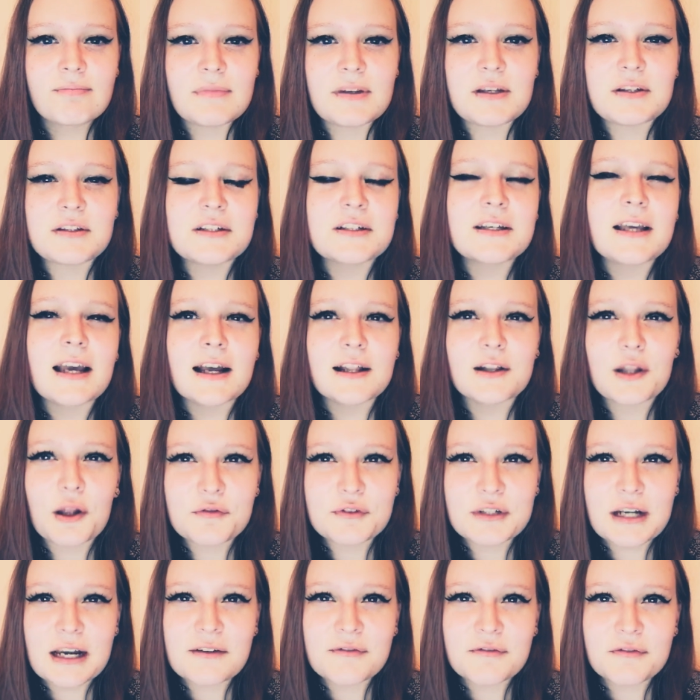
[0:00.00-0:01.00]
you didn't get a lot
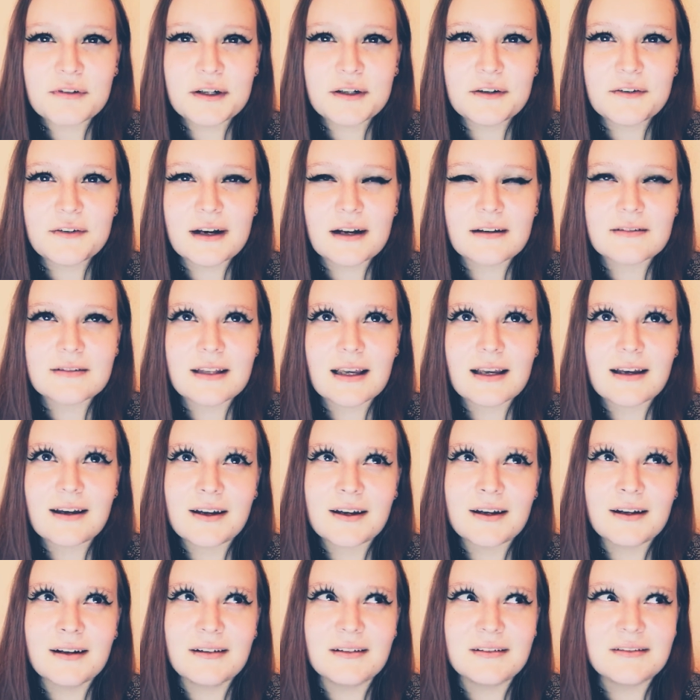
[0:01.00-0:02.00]
of jackfruit, and I was like,
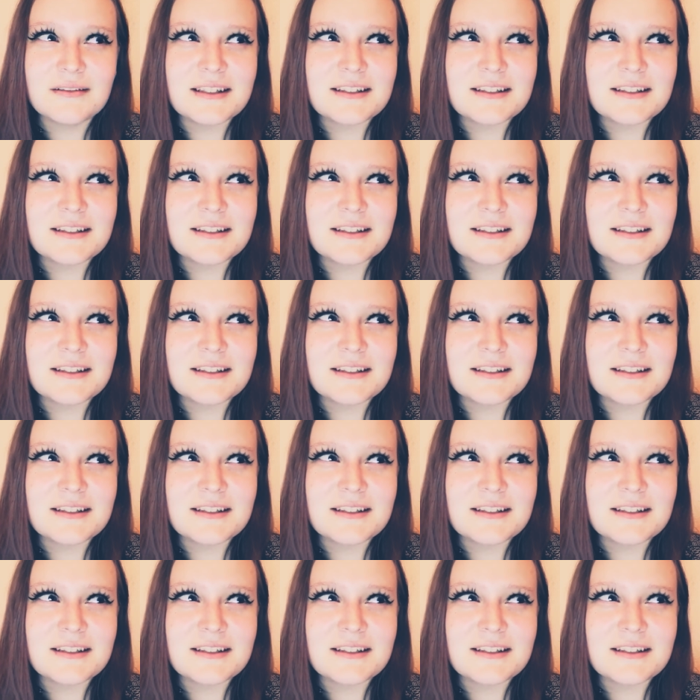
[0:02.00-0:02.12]
oh,